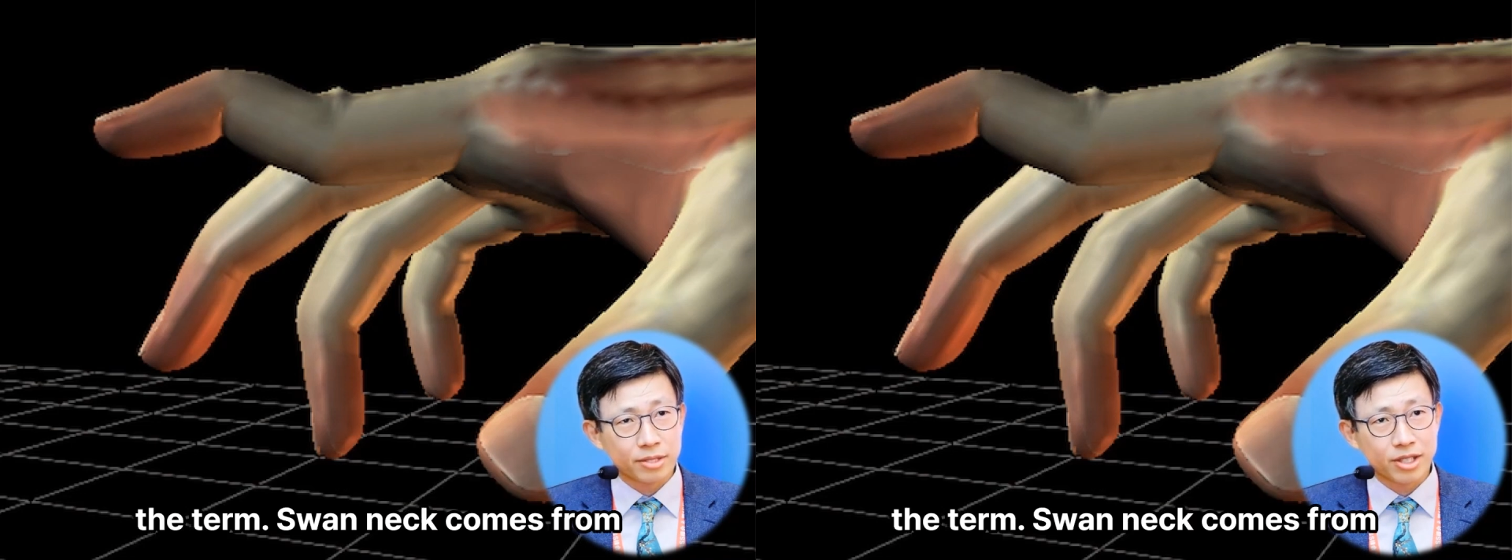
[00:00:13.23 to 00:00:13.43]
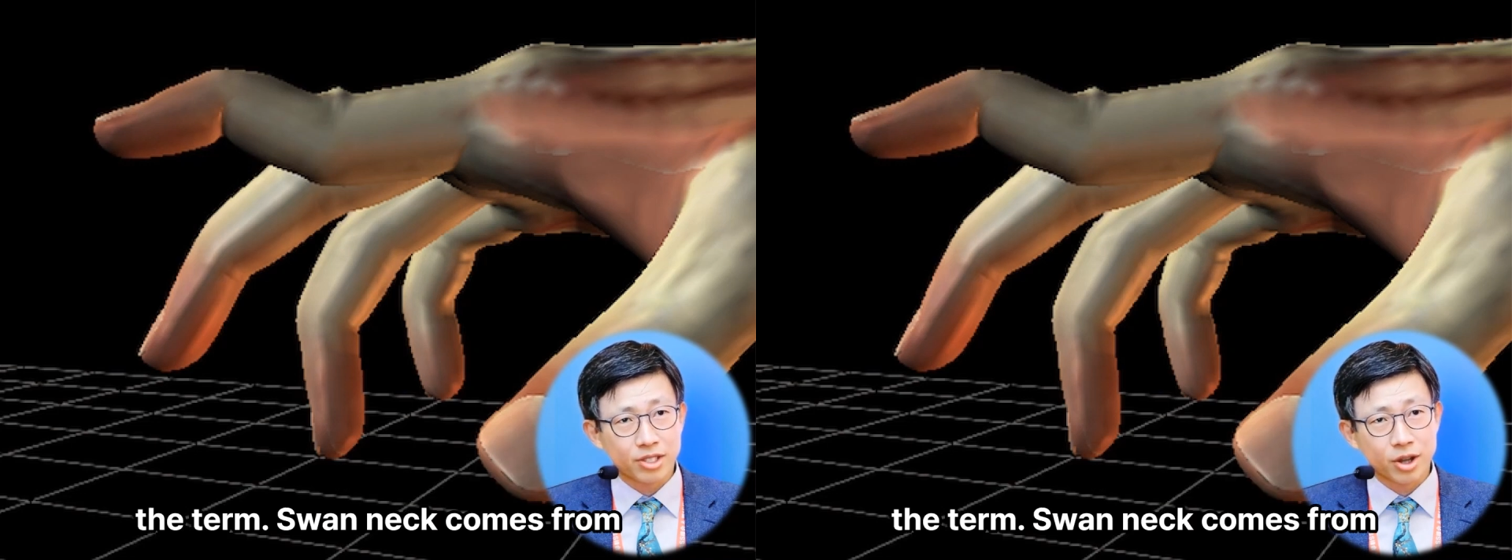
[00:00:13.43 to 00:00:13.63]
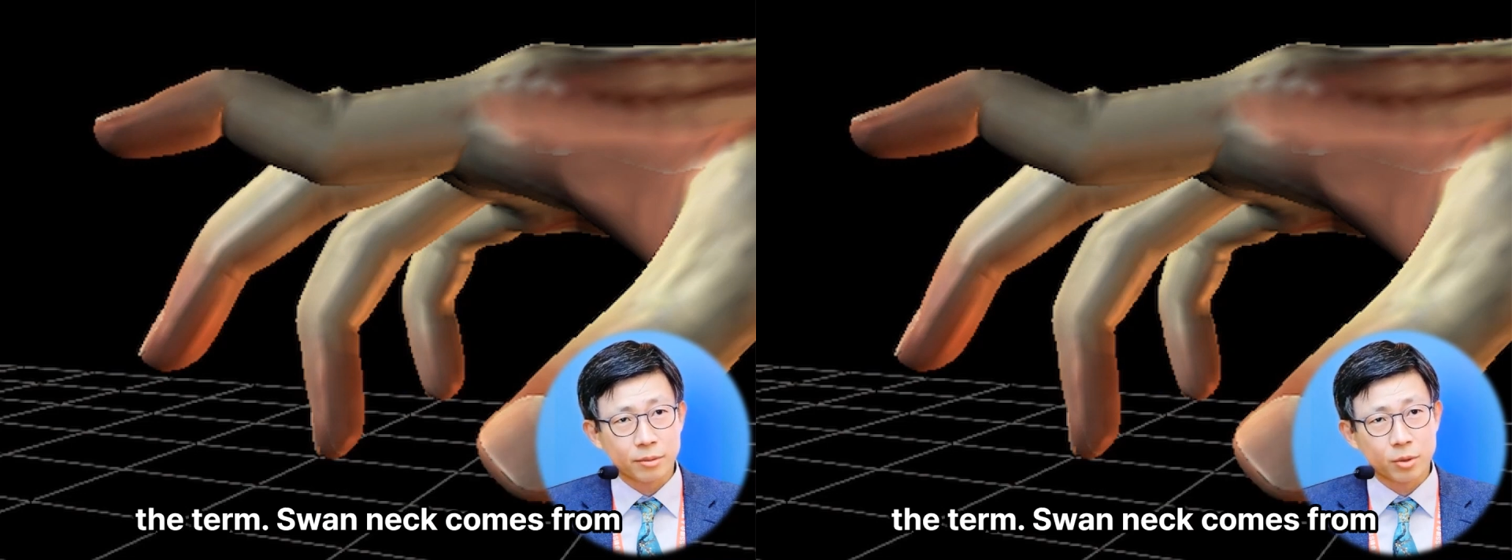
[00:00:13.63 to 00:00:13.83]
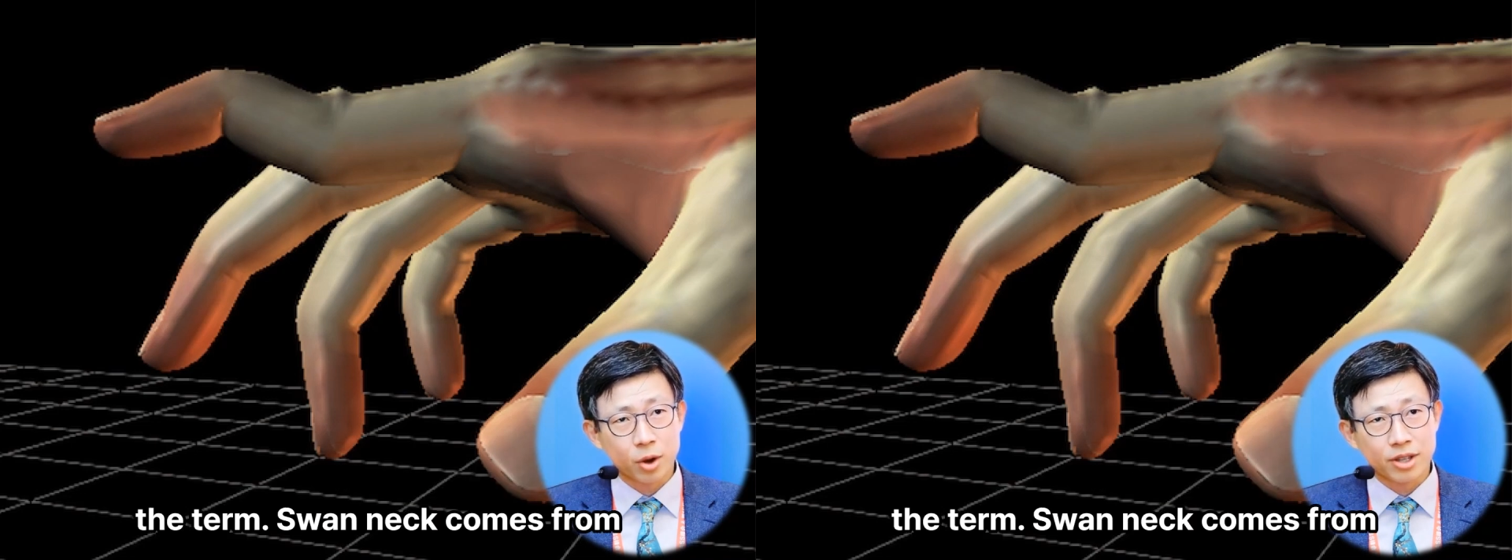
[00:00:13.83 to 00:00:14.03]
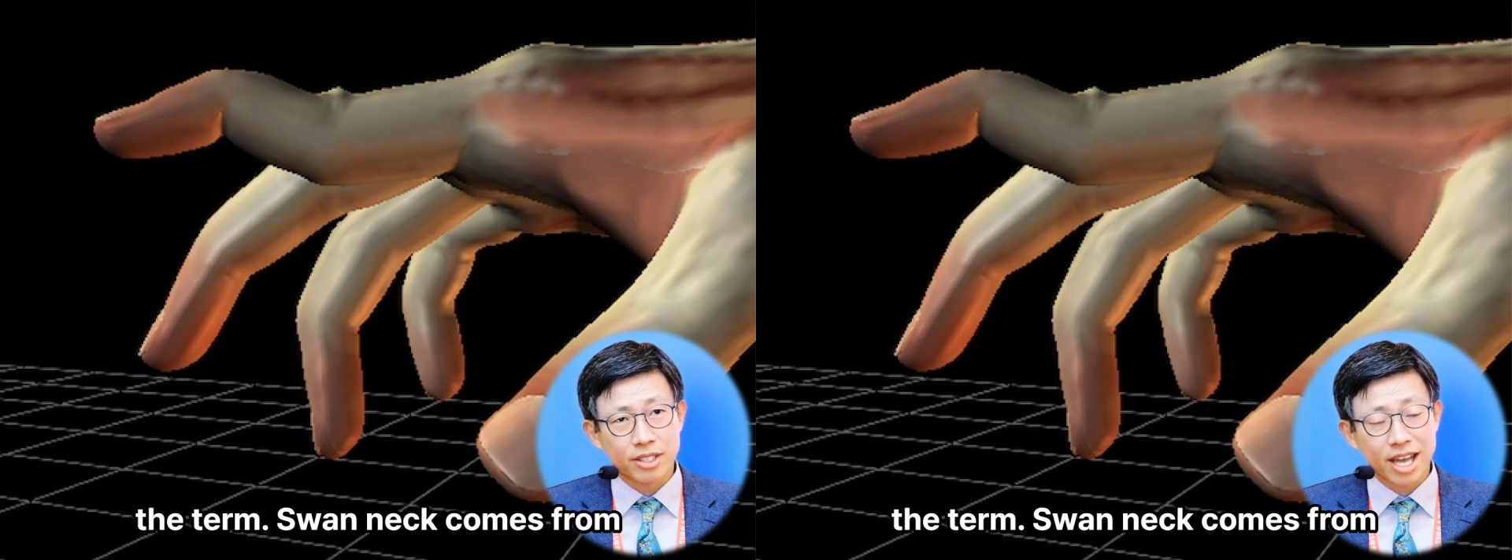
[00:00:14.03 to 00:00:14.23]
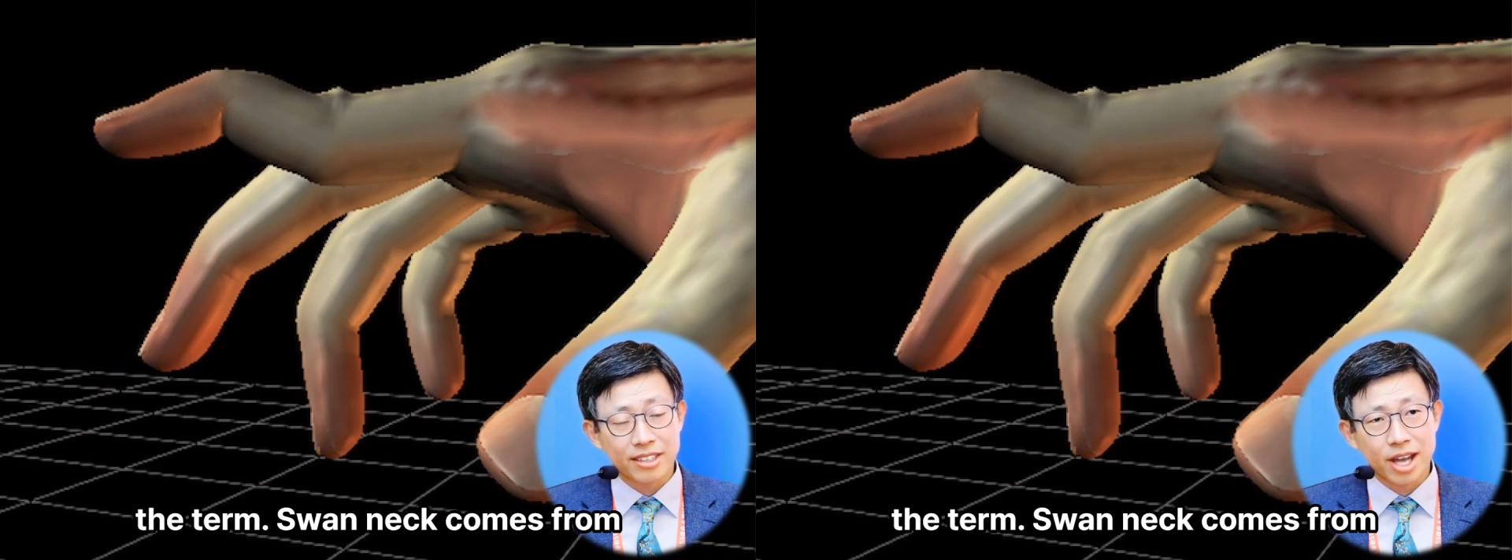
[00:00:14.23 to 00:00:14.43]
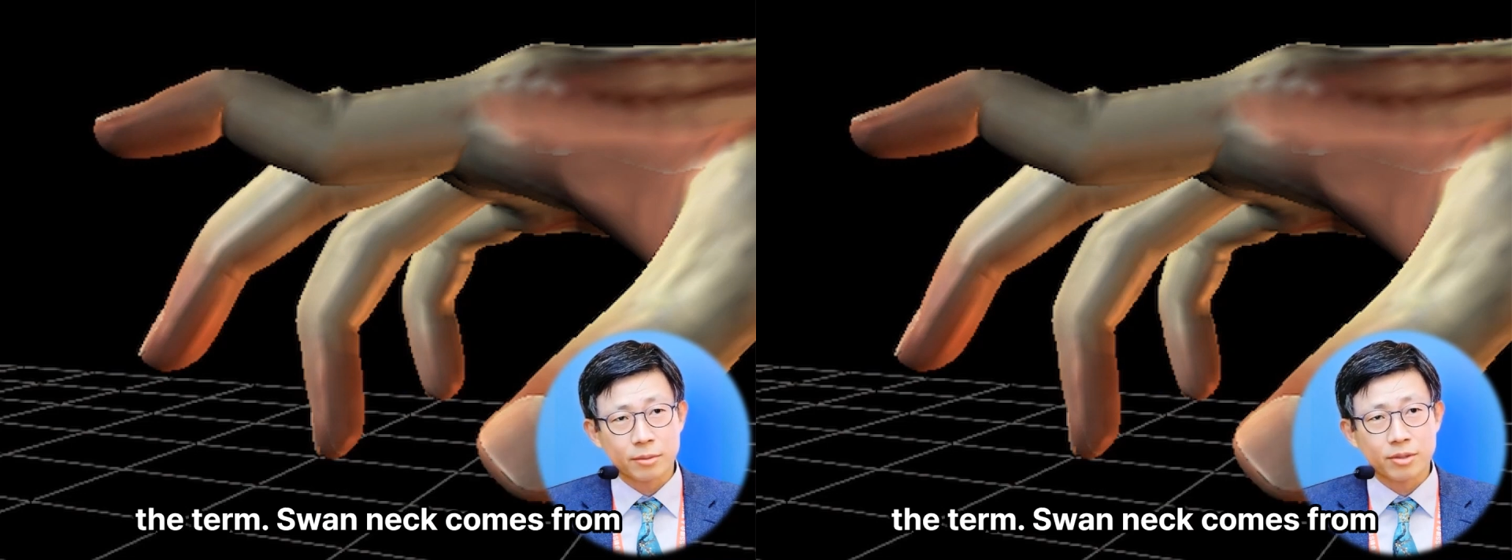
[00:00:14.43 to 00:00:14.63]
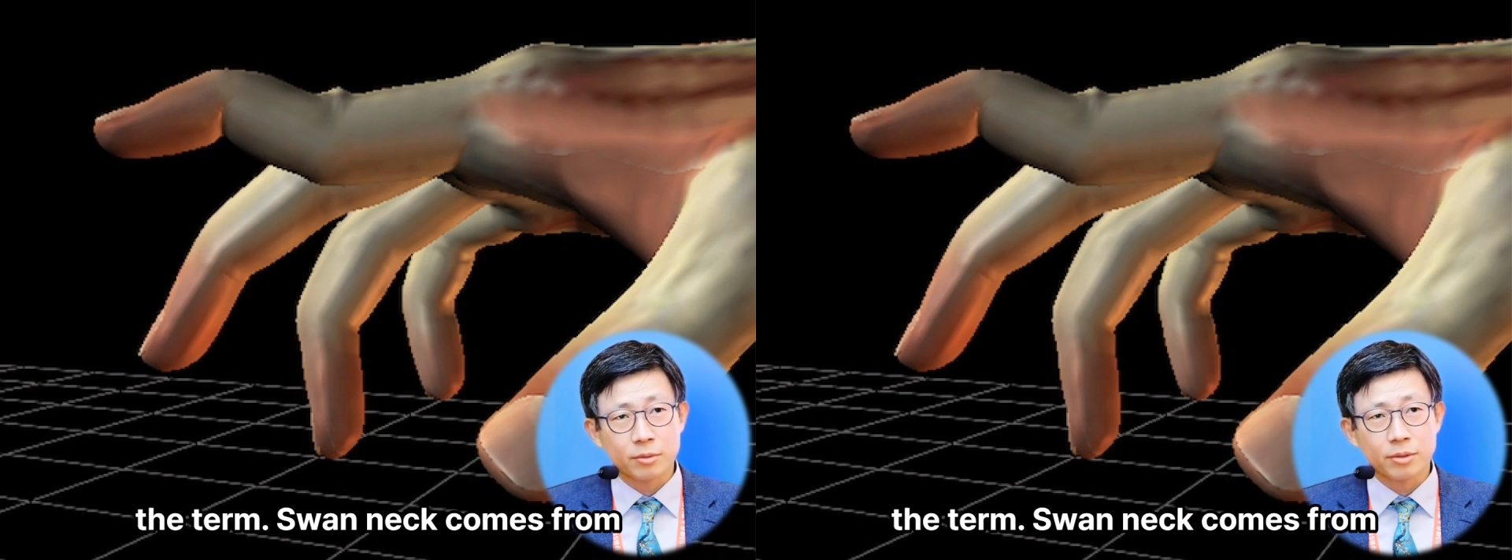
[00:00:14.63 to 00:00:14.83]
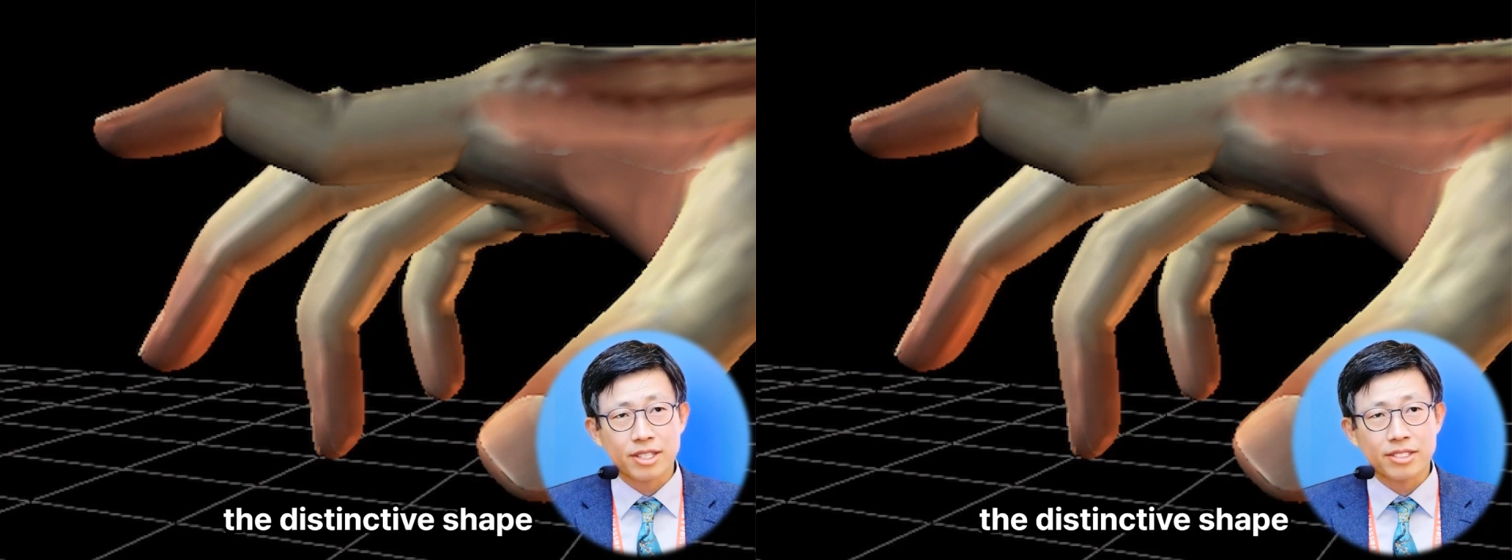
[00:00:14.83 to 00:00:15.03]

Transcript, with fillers: The term swan neck comes from the